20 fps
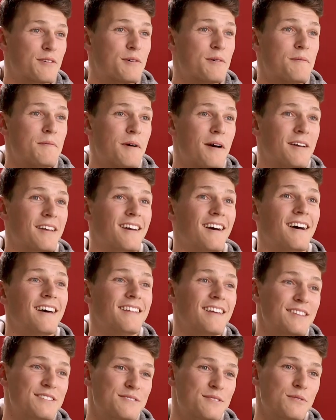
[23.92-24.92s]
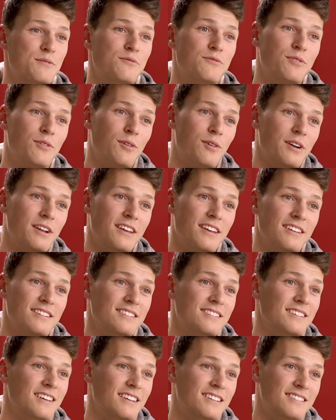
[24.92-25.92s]
for a guy that's two forty
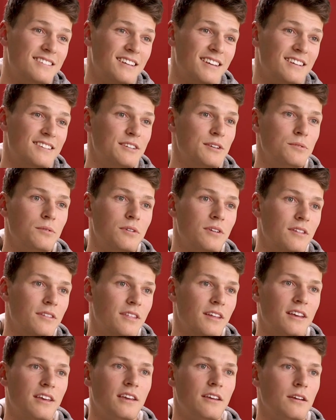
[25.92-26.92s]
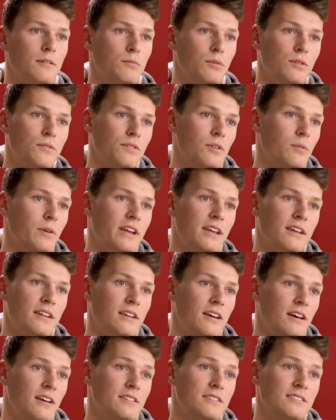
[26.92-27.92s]
and six six, you wouldn't think he could move the way he
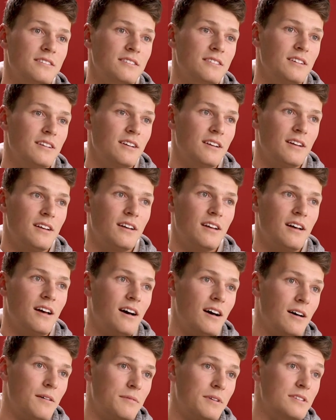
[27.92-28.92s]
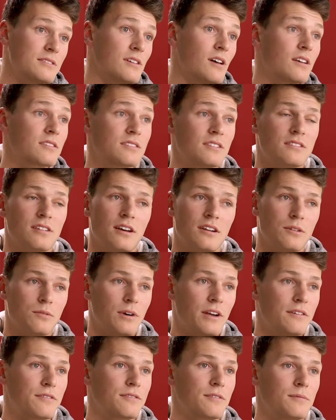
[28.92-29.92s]
does. Um, he's lost a ton of
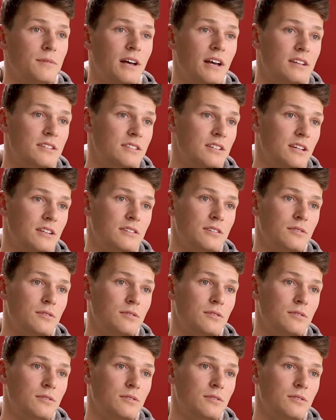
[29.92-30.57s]
weight from last year